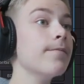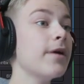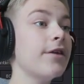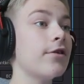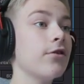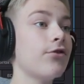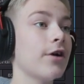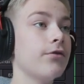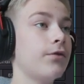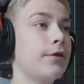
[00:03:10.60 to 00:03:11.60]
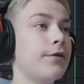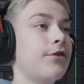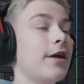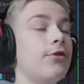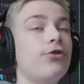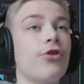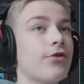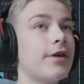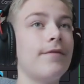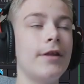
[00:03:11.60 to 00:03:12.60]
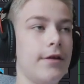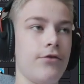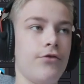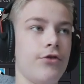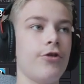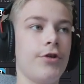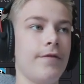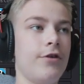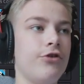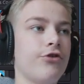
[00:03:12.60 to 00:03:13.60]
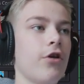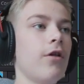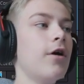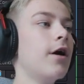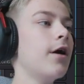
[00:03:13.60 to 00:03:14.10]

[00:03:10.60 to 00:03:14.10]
basically close out of this, and you don't even need to restart DaVinci So